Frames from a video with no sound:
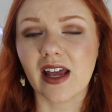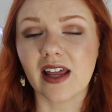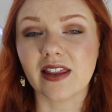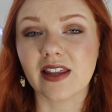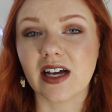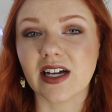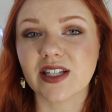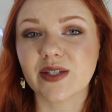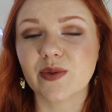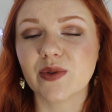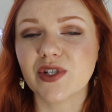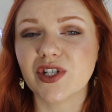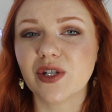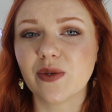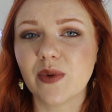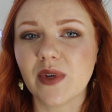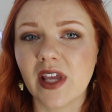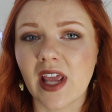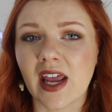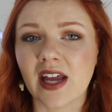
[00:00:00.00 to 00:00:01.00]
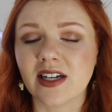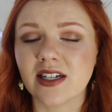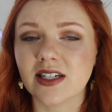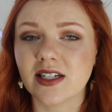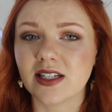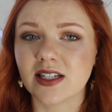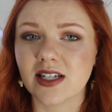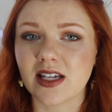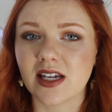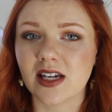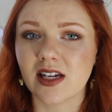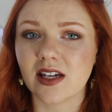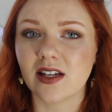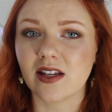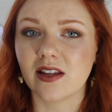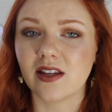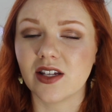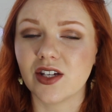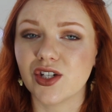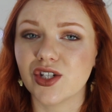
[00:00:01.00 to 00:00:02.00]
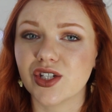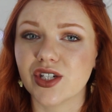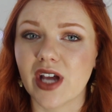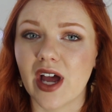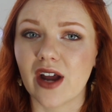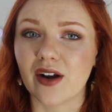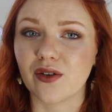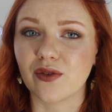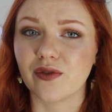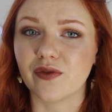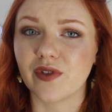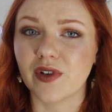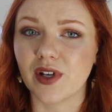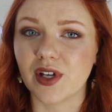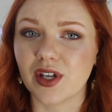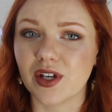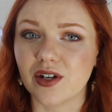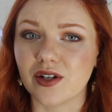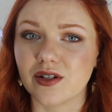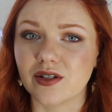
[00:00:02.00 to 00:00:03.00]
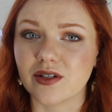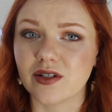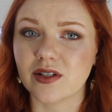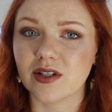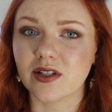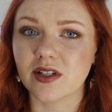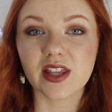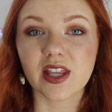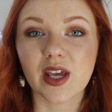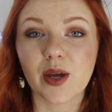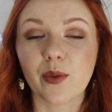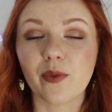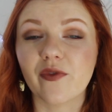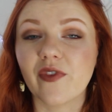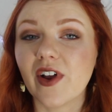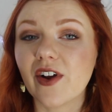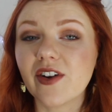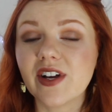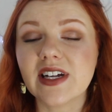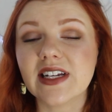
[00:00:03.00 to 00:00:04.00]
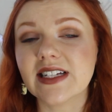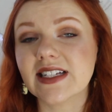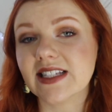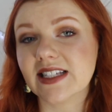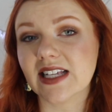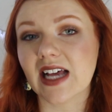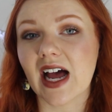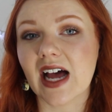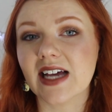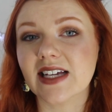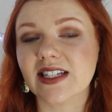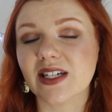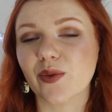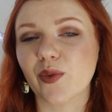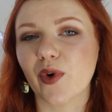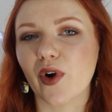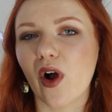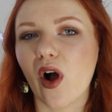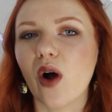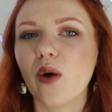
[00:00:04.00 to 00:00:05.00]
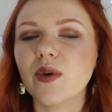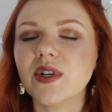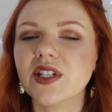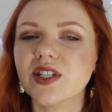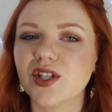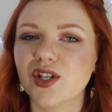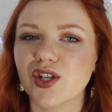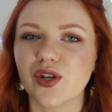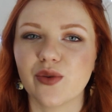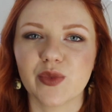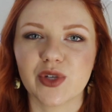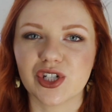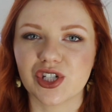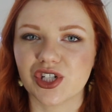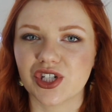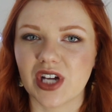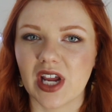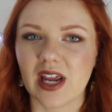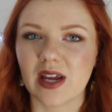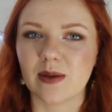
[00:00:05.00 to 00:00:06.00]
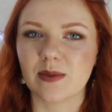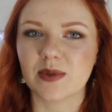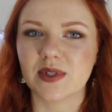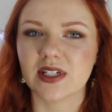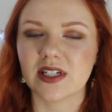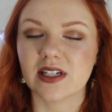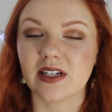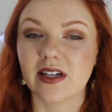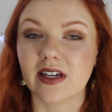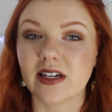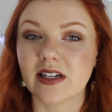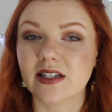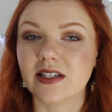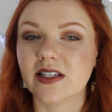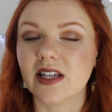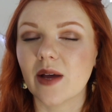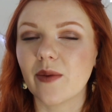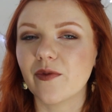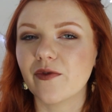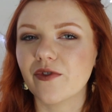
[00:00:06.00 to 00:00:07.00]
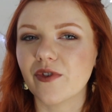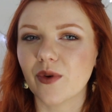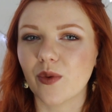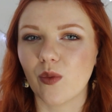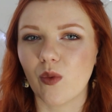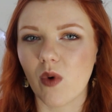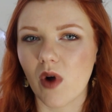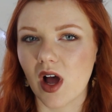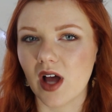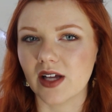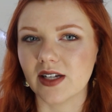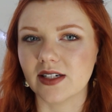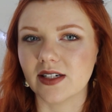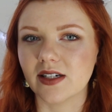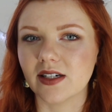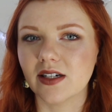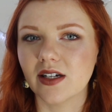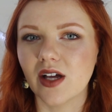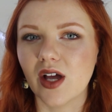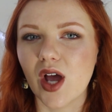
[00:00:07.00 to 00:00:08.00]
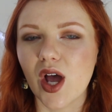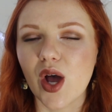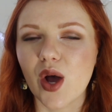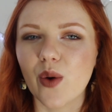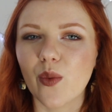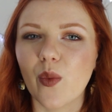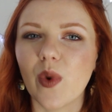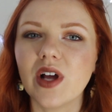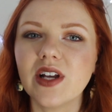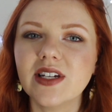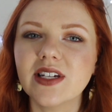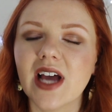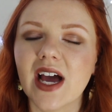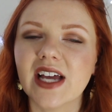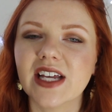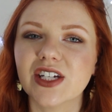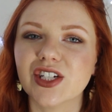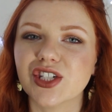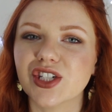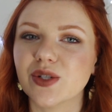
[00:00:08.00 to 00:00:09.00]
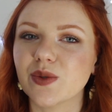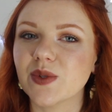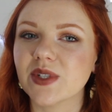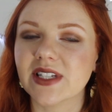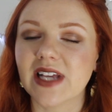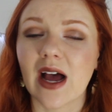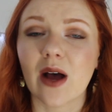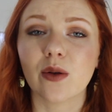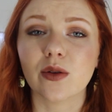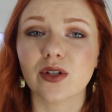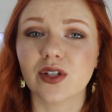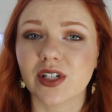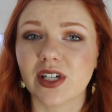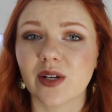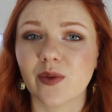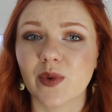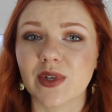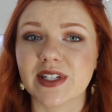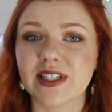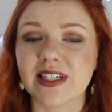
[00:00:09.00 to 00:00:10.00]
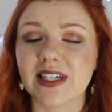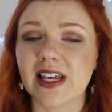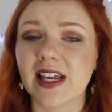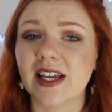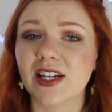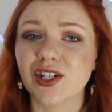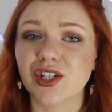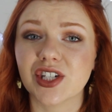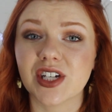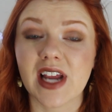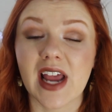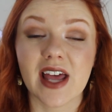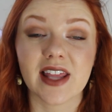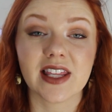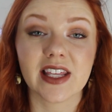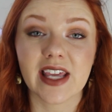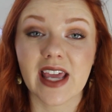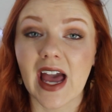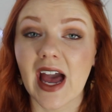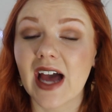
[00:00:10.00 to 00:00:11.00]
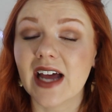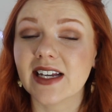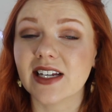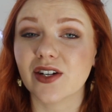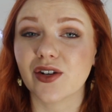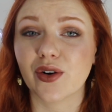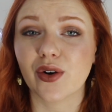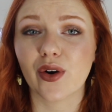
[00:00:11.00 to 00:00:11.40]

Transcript: And that's when she began to see these shadow figures. They varied in size and were always human-shaped, except for one. One night, she was out looking once again. She had the cat in